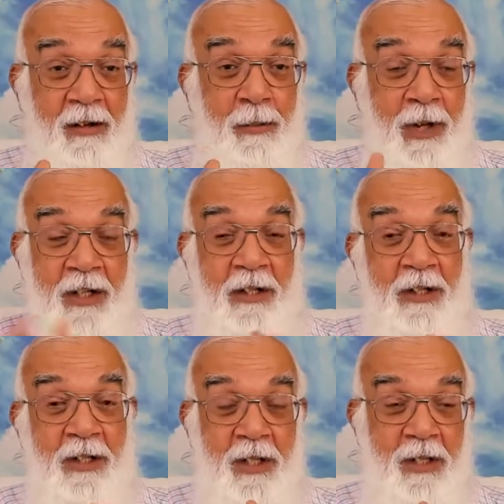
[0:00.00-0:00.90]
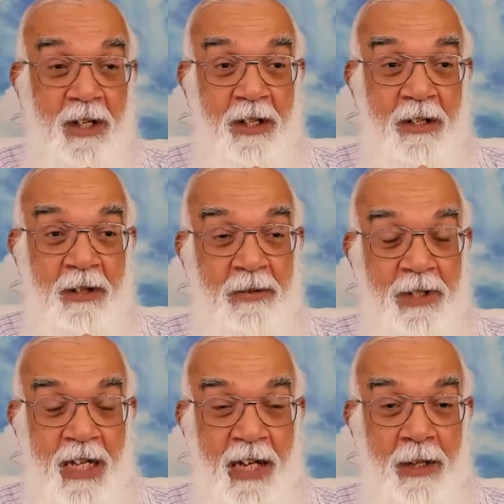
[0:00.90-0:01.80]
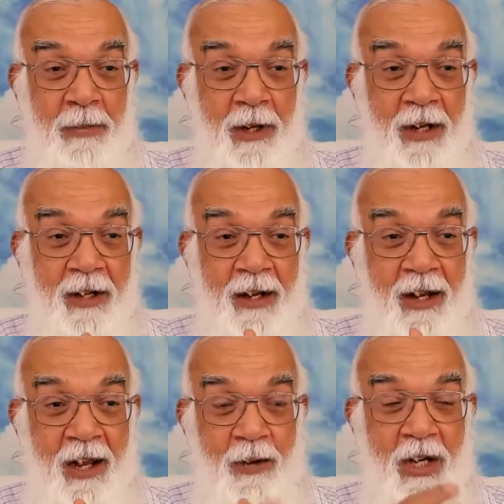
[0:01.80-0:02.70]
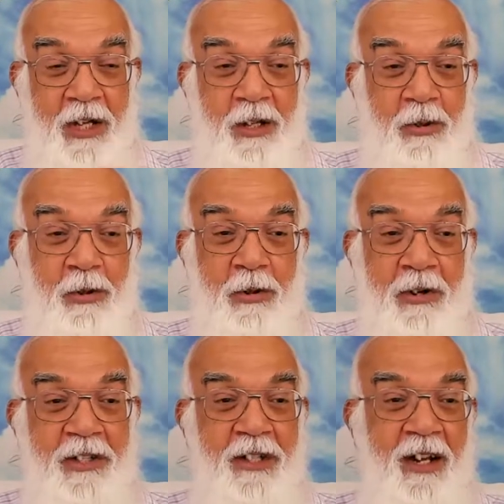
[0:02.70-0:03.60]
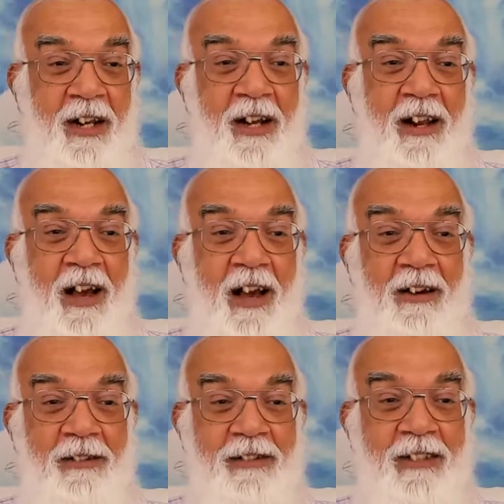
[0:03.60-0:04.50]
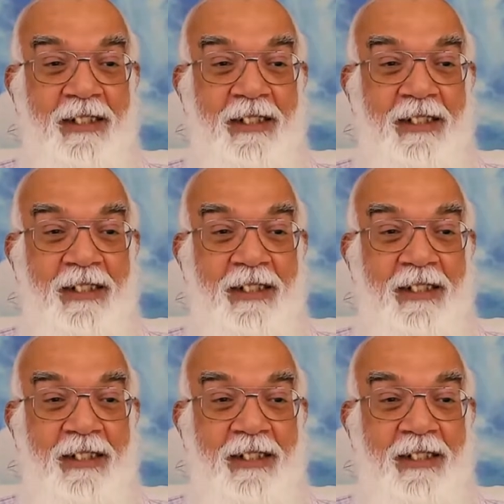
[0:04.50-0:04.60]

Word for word: Practice is the second part. How are you, Christina, now?